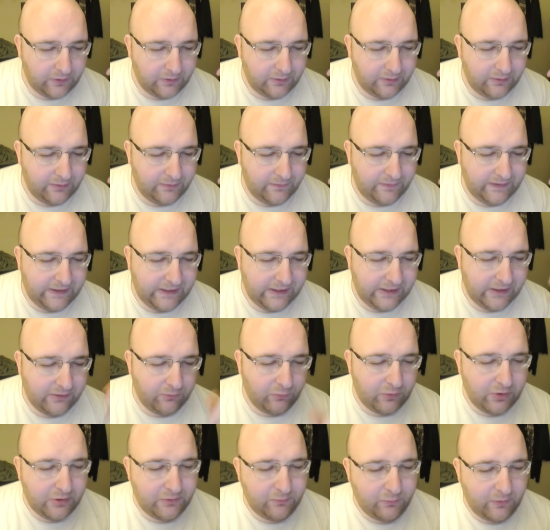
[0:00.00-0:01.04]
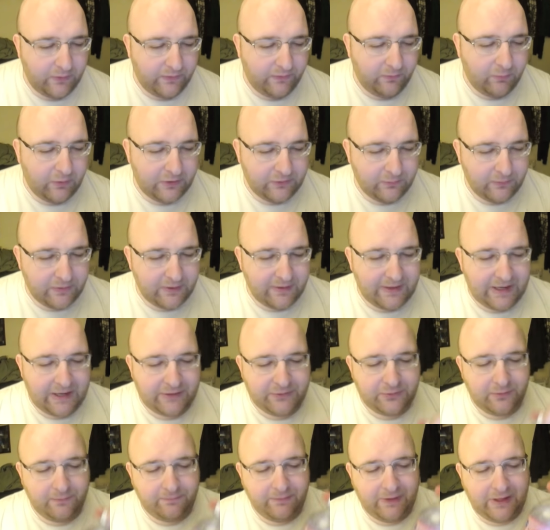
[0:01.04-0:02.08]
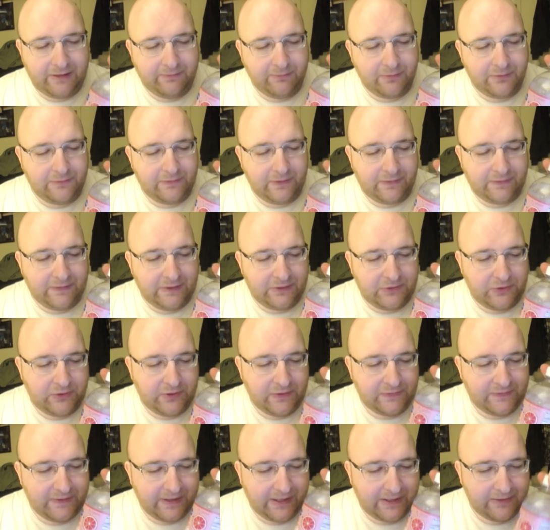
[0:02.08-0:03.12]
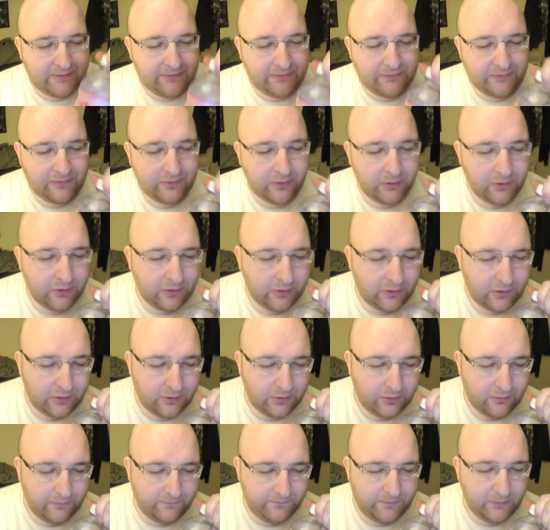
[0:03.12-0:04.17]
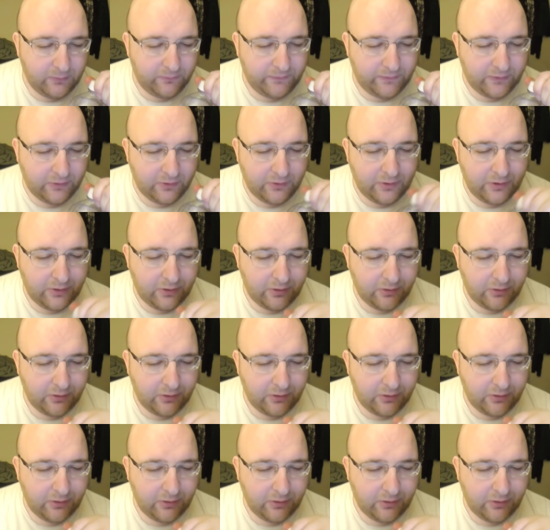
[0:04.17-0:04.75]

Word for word: the one with ones with the natural flavors, it says it just has filtered